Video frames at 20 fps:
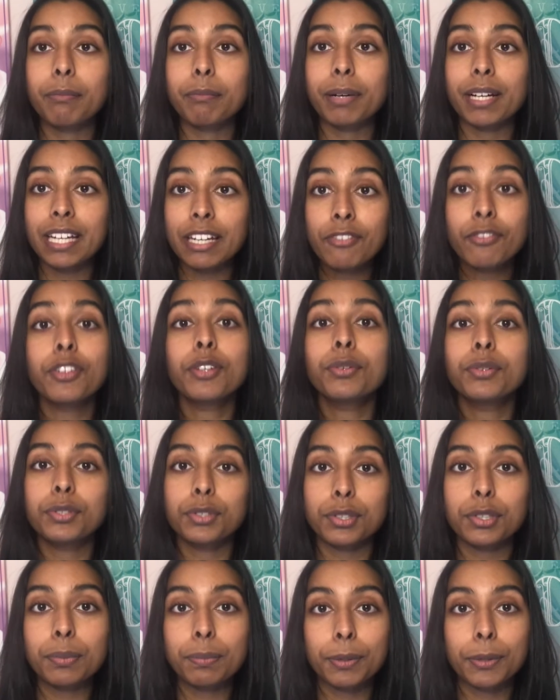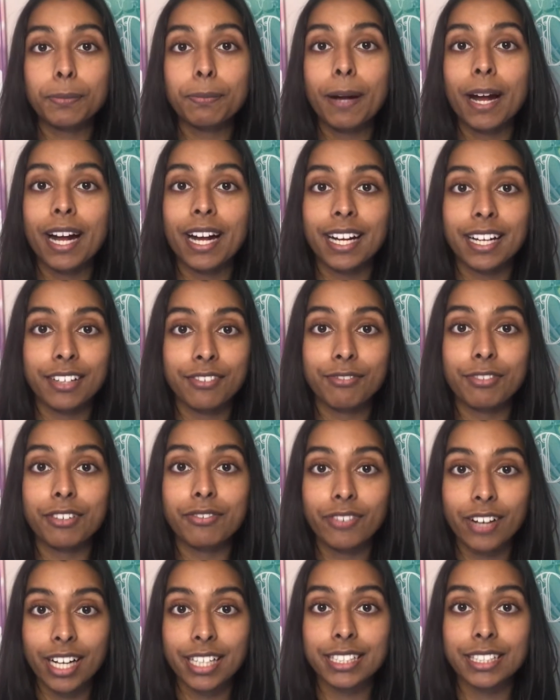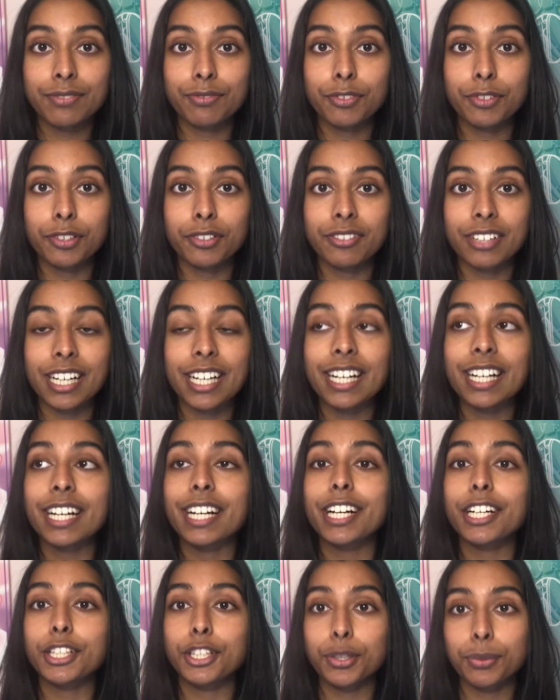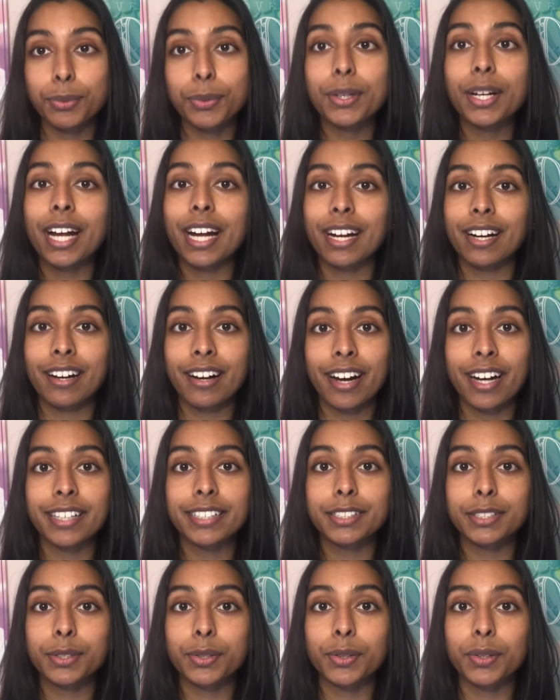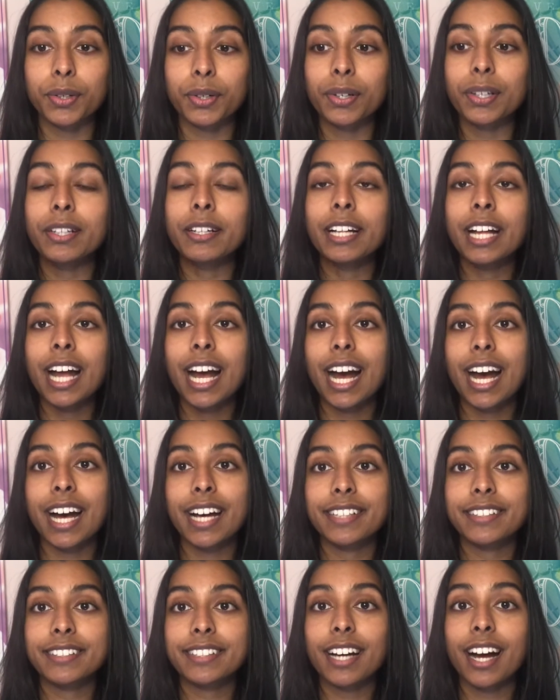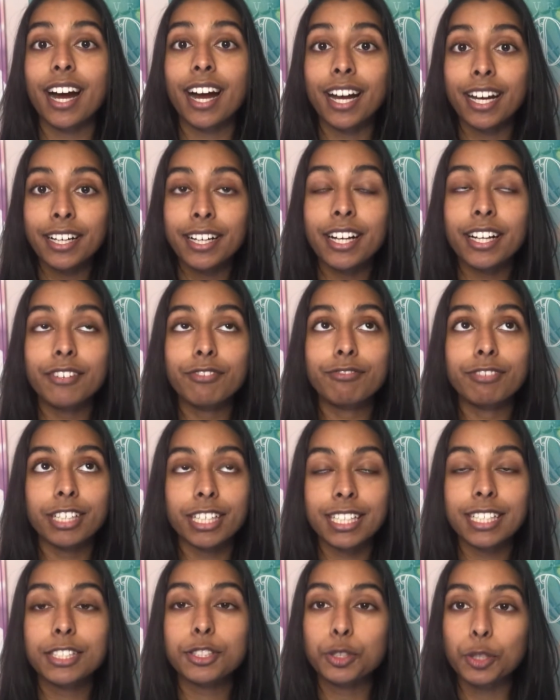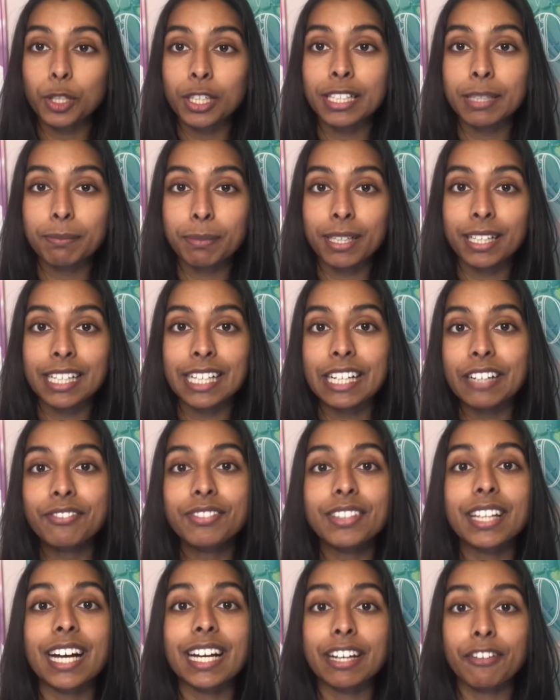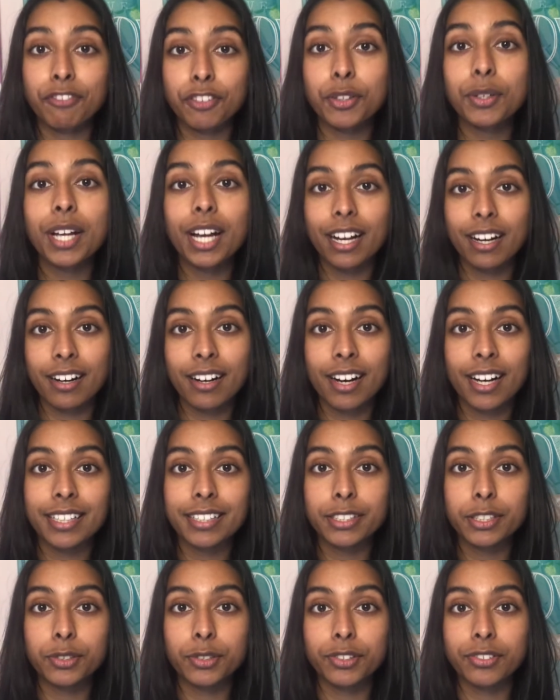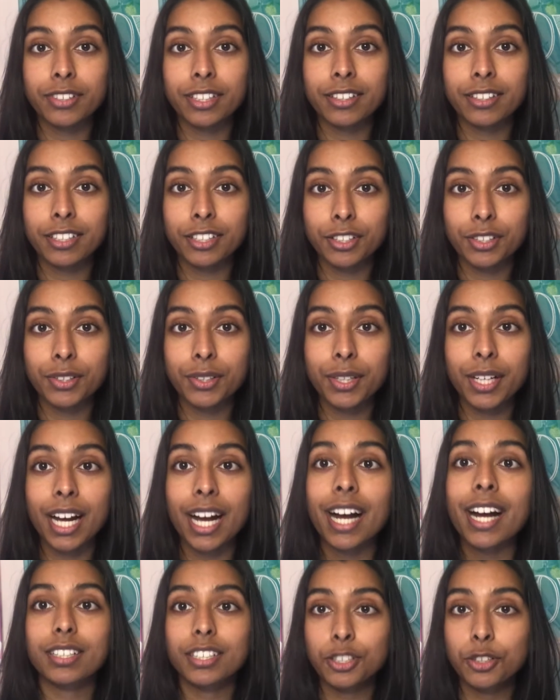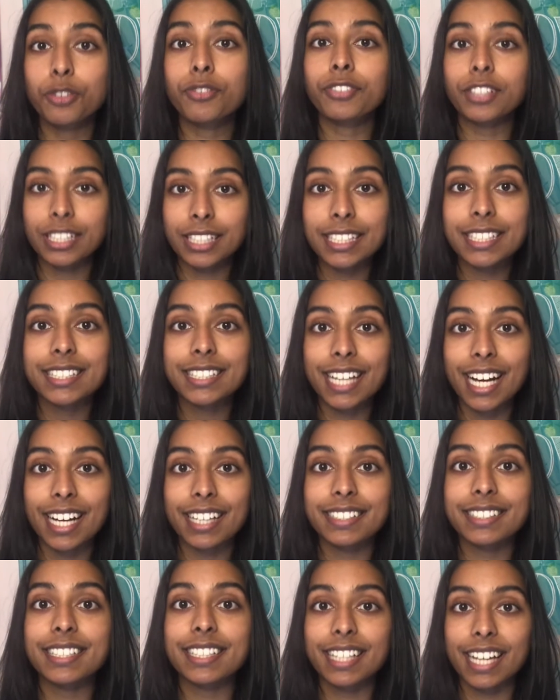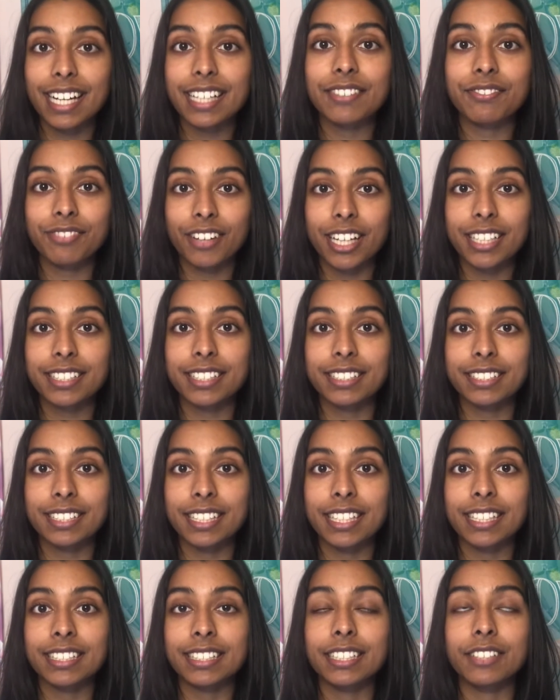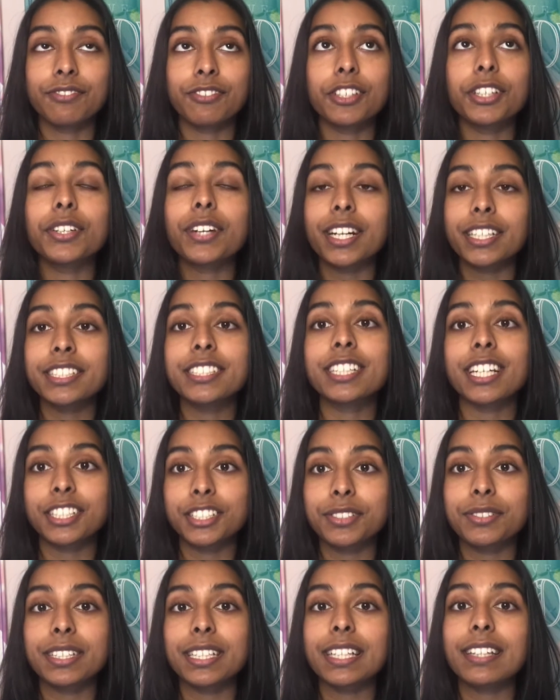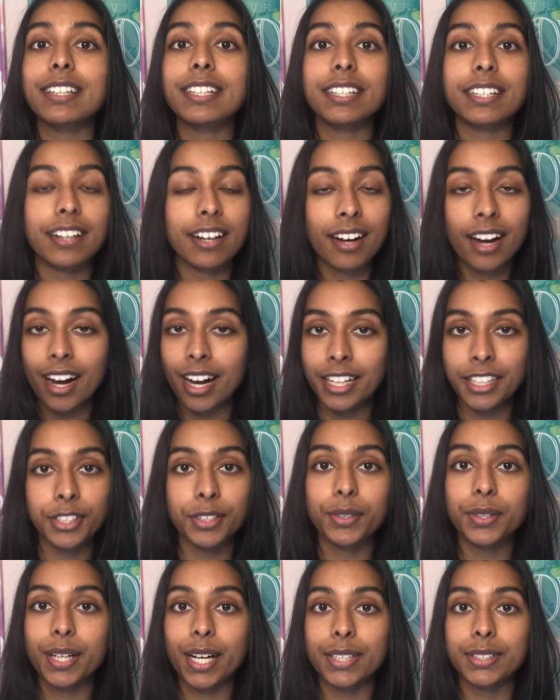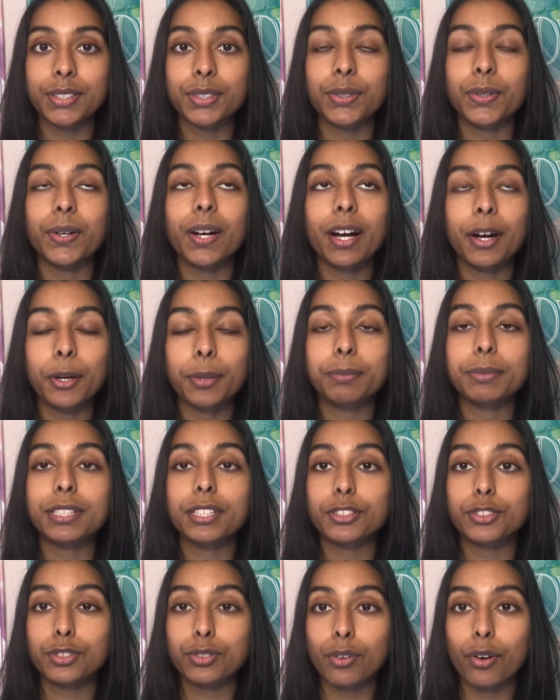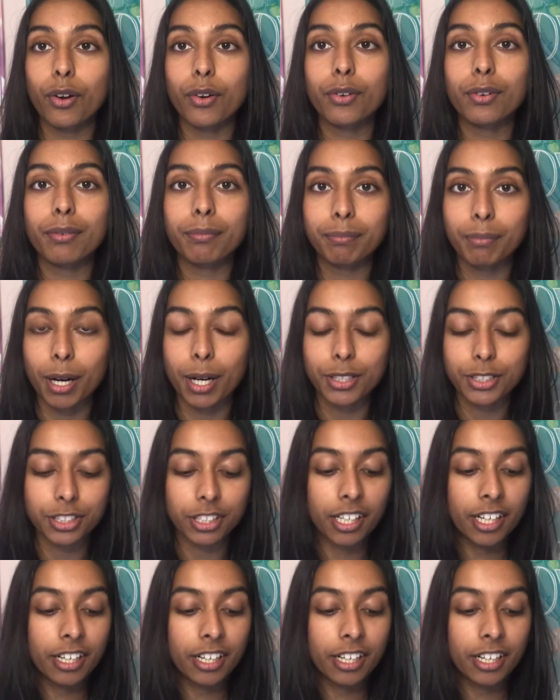But if you do prepare and revise for it, you will get a high score. And I really strongly believe that if you get a high score in the UCAT, you're really set to get invited to interview. I genuinely think a high UCAT score helps so much.